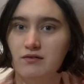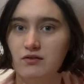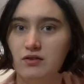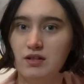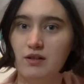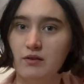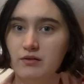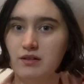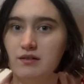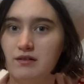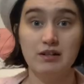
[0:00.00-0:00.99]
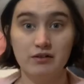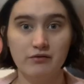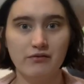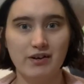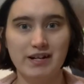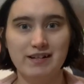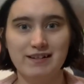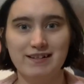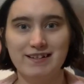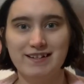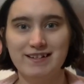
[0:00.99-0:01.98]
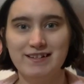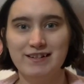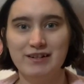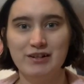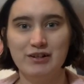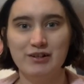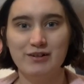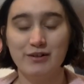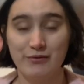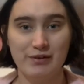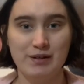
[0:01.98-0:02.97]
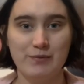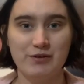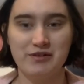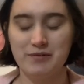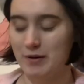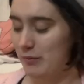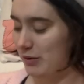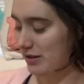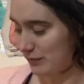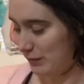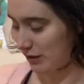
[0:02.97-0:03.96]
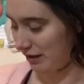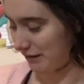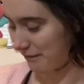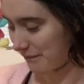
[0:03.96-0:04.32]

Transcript: She knows it. Finally, the 3D printer at my work is working.